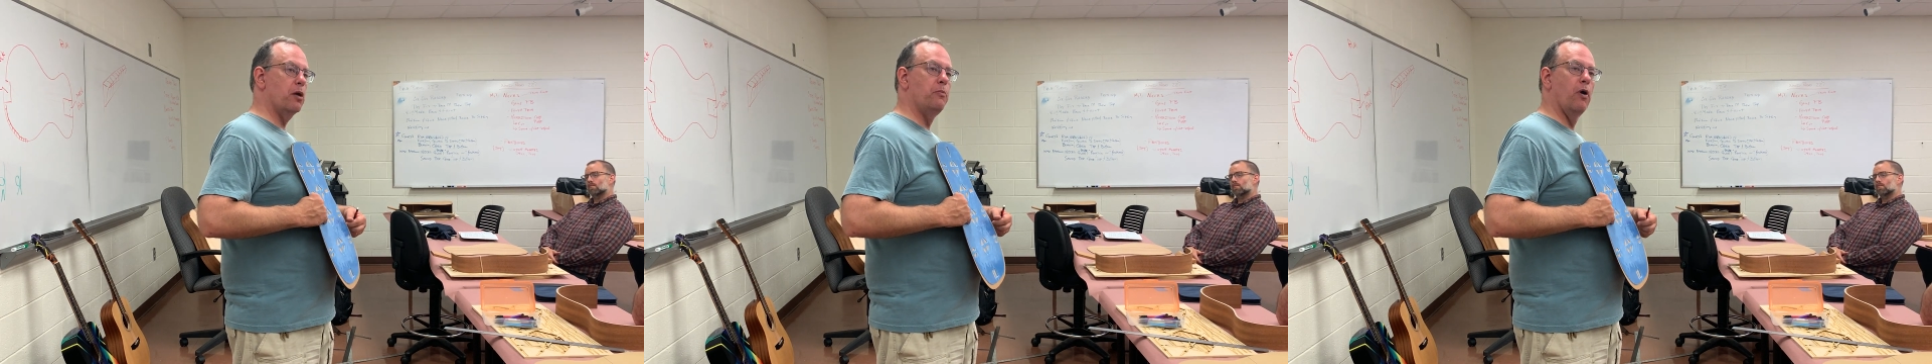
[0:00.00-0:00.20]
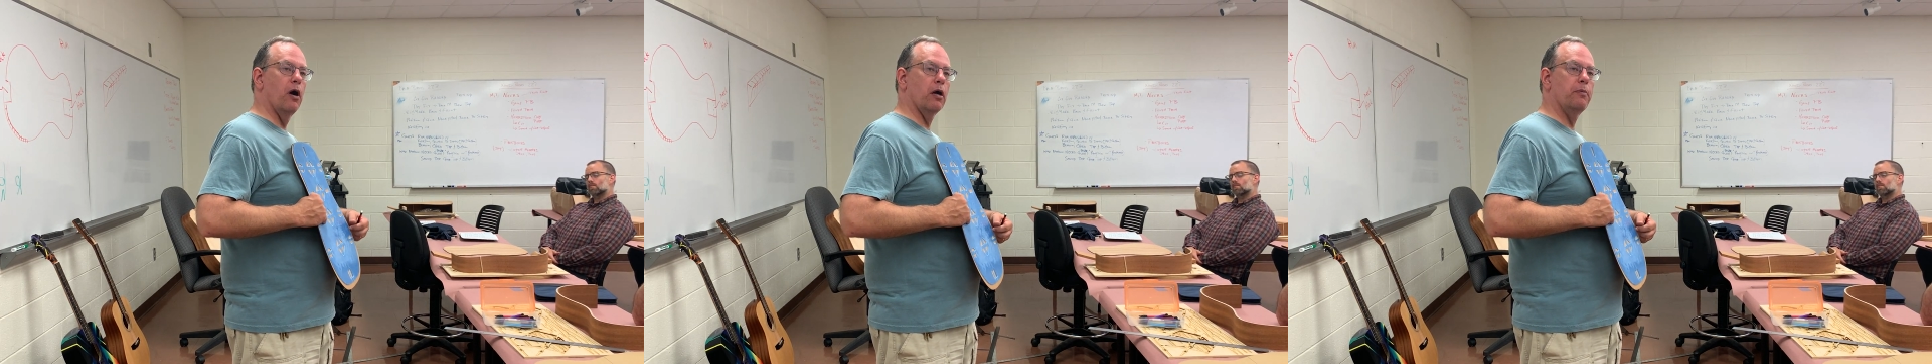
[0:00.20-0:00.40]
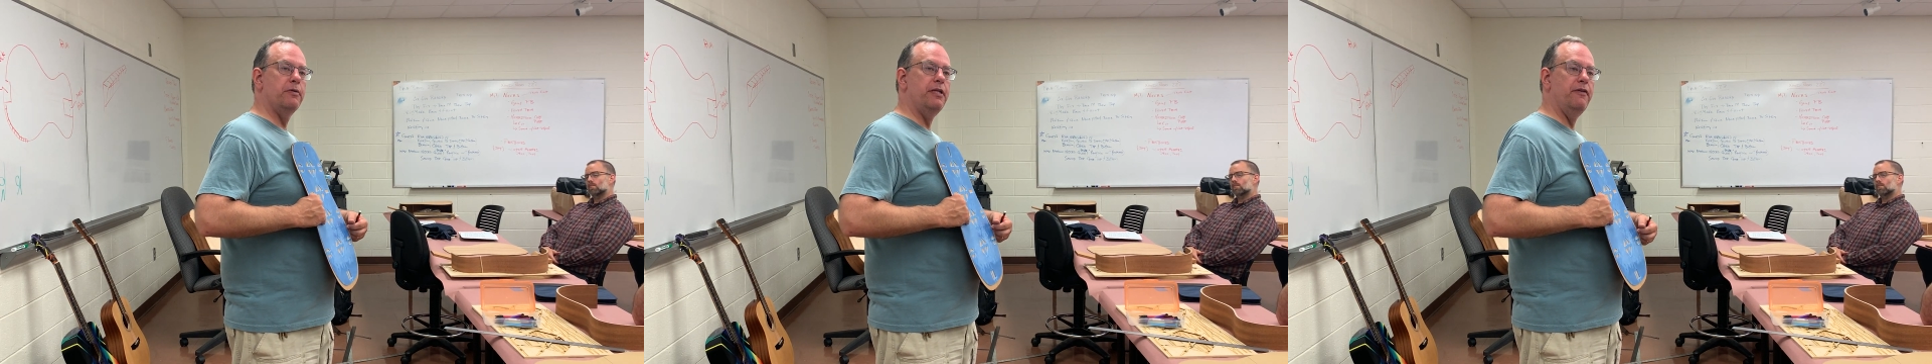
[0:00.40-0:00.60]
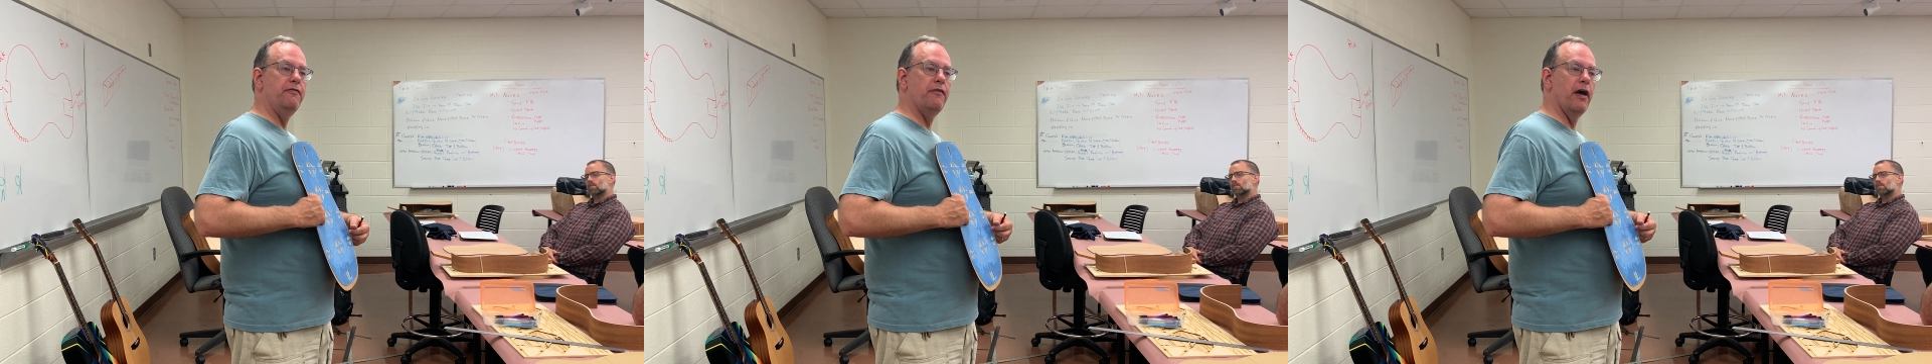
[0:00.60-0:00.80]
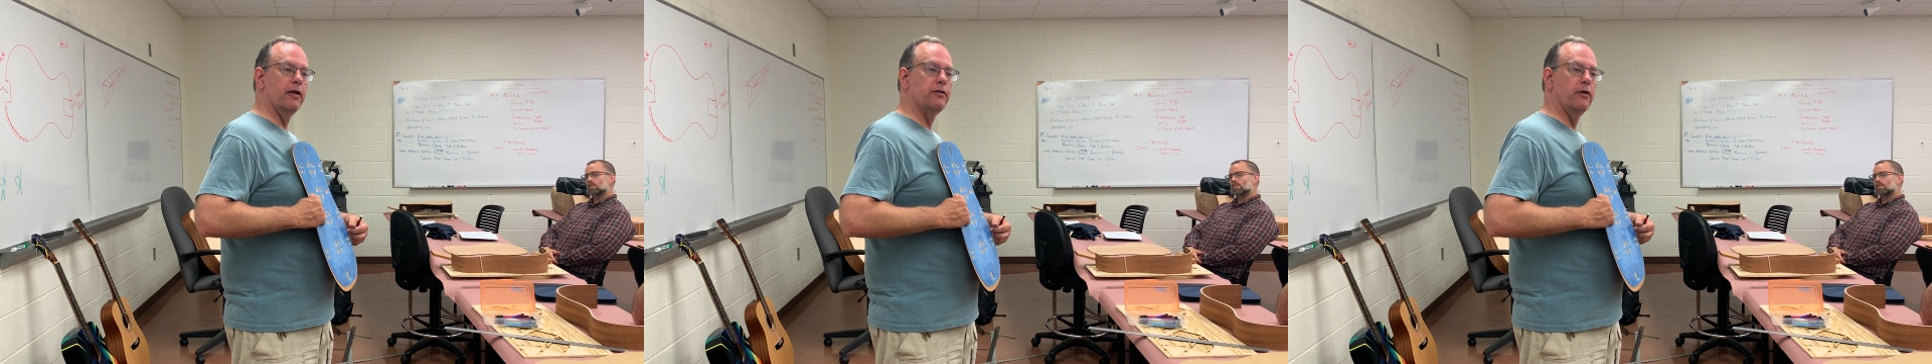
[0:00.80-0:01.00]
mark
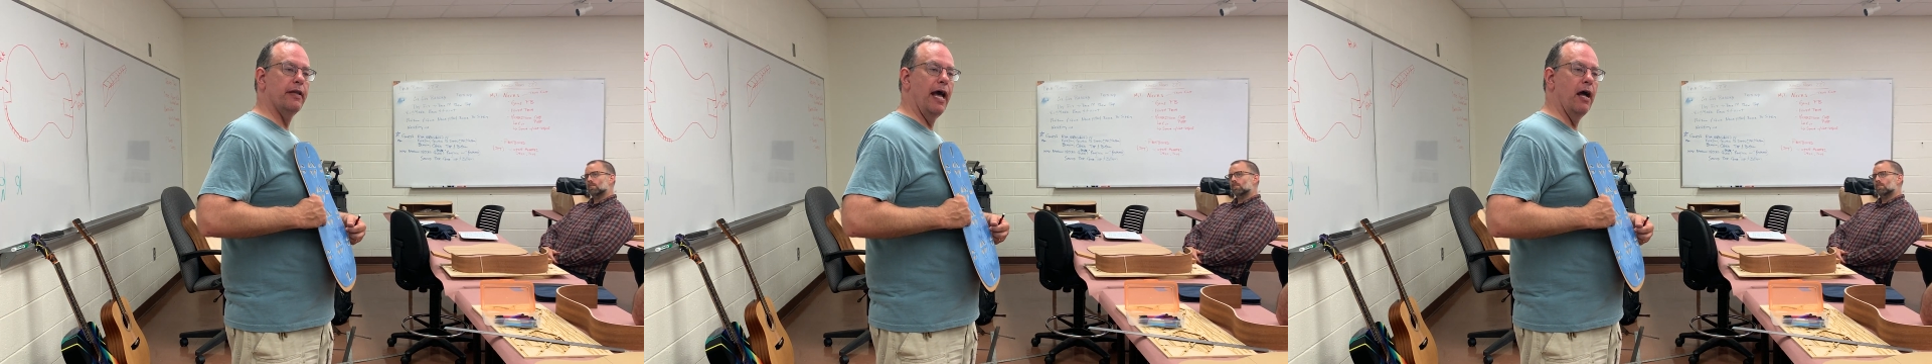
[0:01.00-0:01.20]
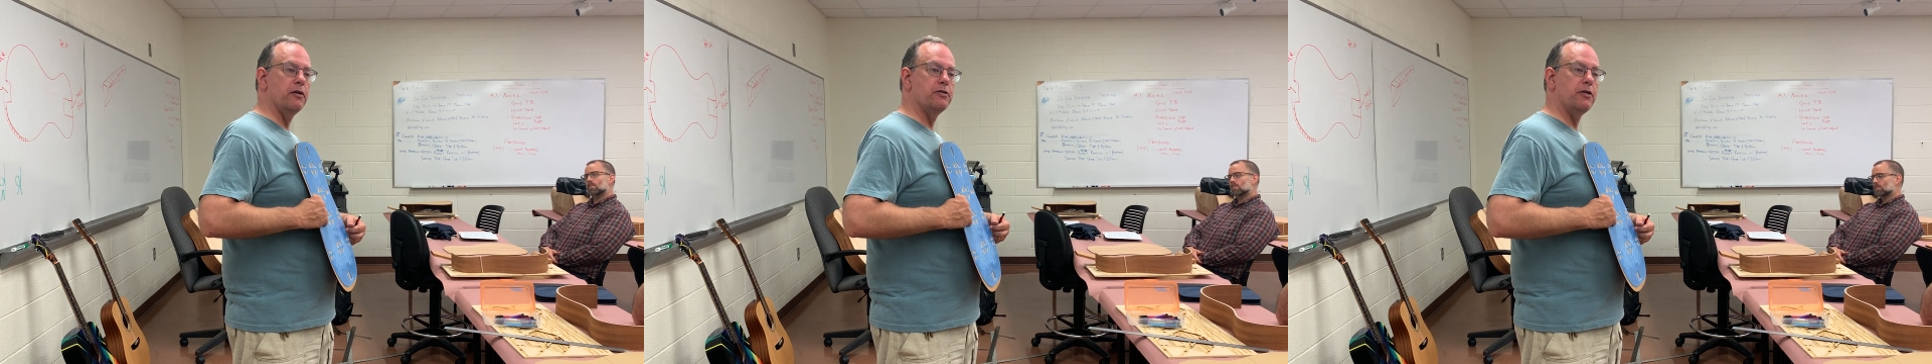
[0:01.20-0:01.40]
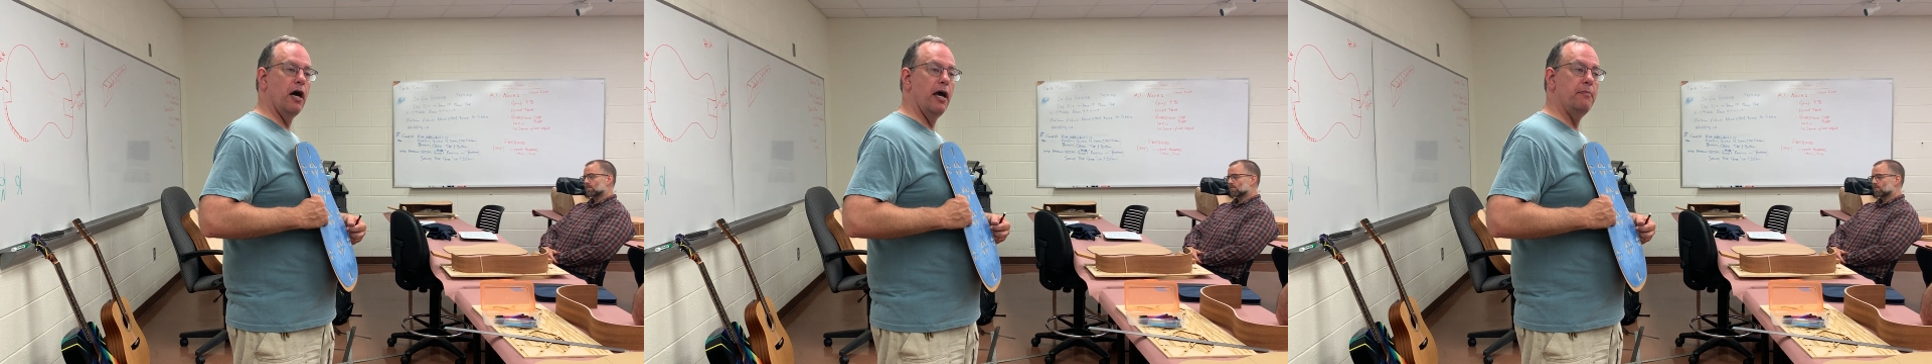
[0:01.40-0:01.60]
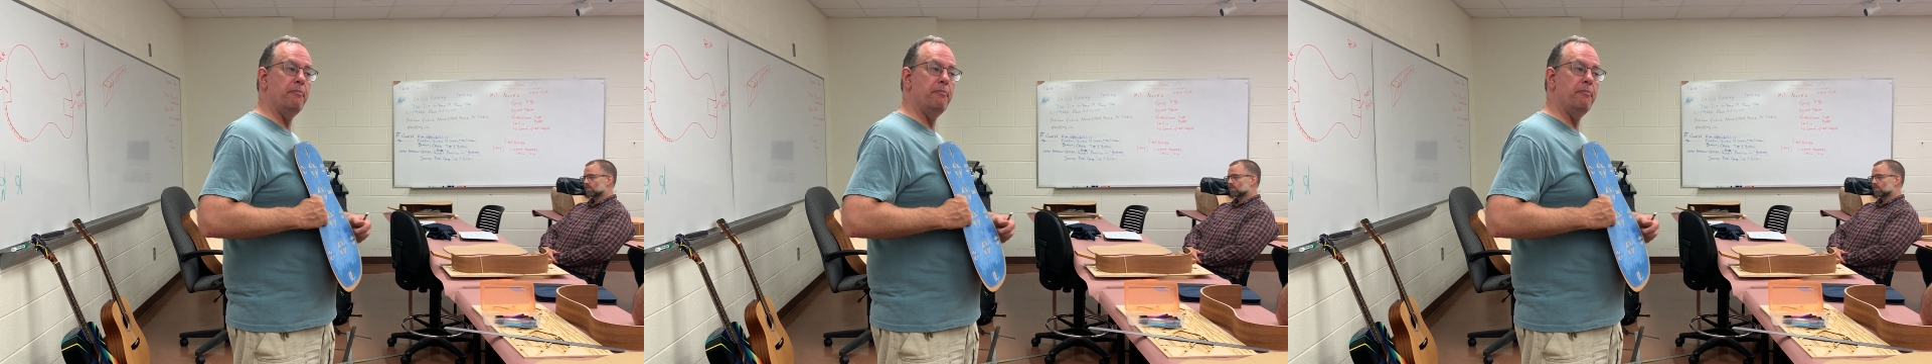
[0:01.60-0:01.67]
defect on the outside,